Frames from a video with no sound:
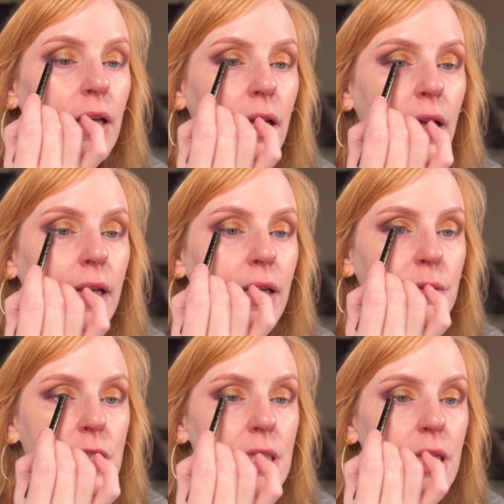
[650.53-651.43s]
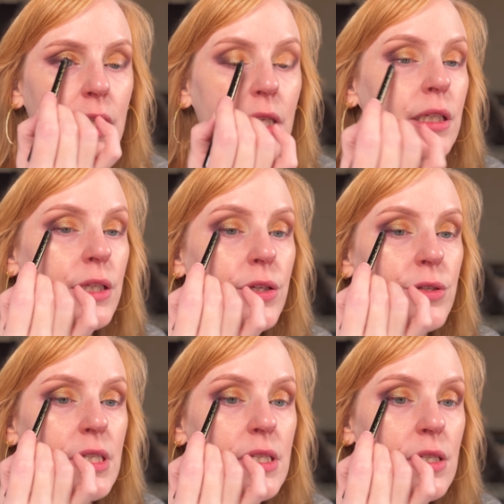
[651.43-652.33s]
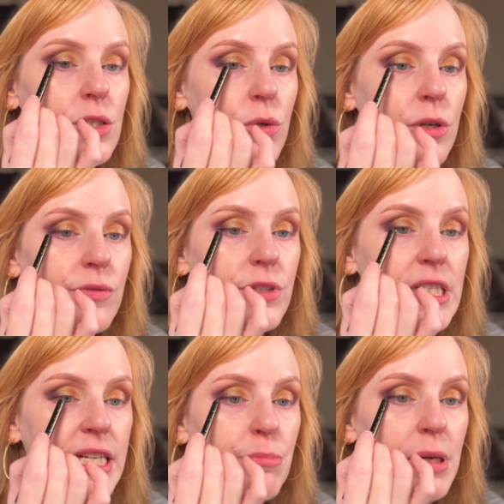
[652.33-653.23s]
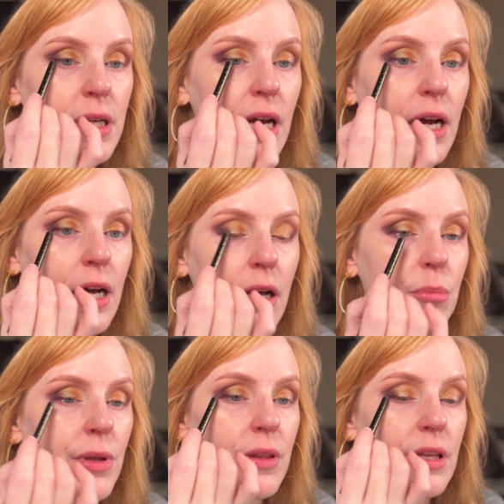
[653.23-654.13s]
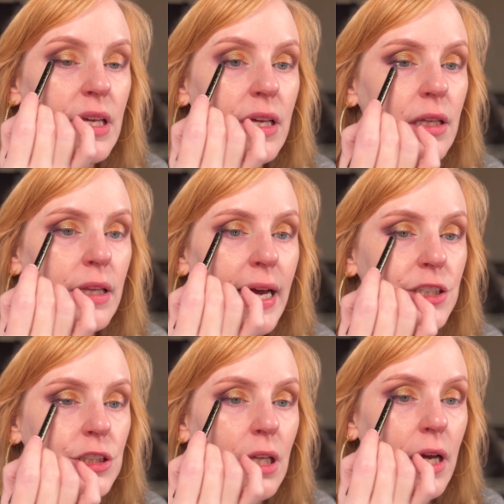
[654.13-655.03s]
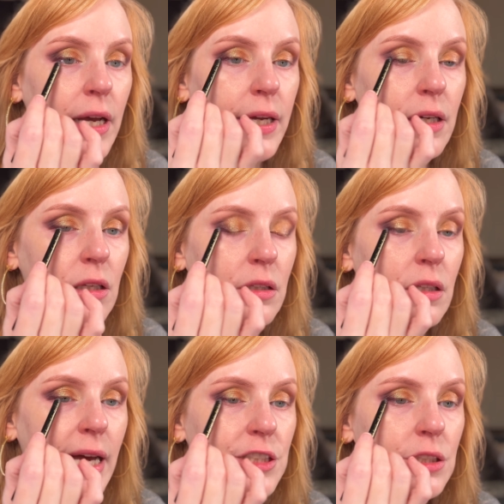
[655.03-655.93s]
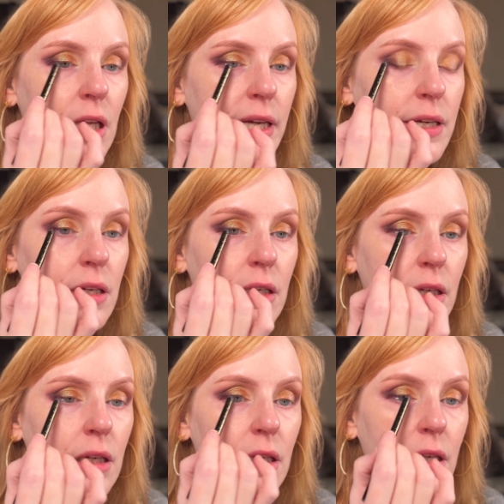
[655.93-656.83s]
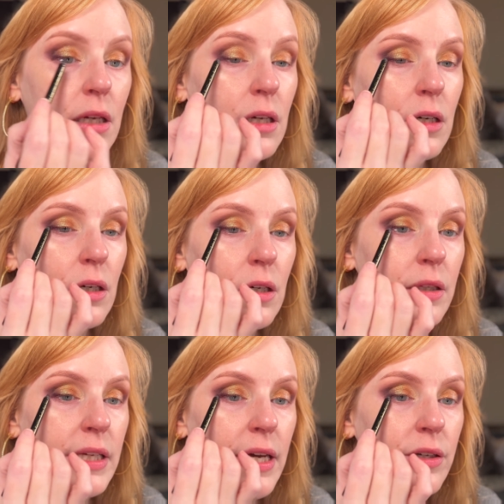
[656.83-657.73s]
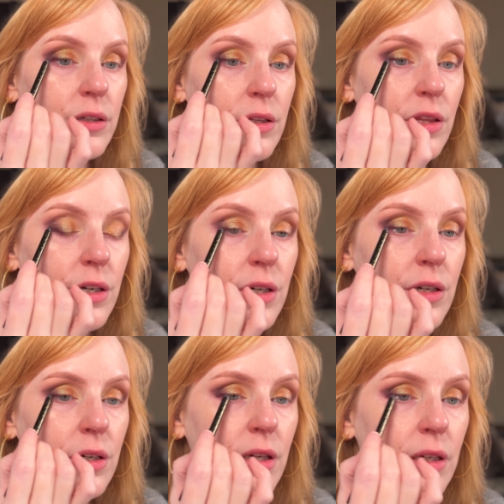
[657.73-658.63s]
And I'm just gonna use this to sort of deepen up the lash line, along the lash line on the outer third.